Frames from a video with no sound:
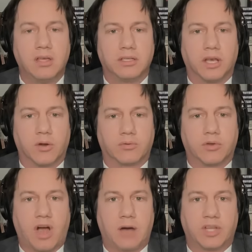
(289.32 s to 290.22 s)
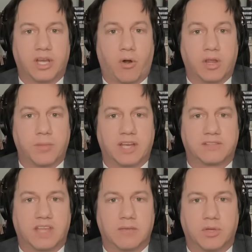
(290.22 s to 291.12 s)
you know, Kamala had already made a
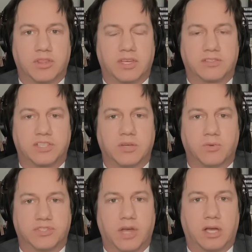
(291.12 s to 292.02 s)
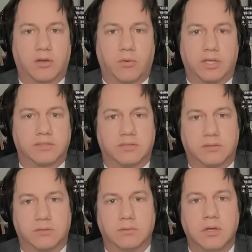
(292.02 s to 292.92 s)
statement that she was not going
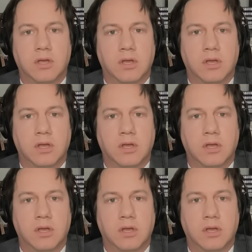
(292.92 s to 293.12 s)
to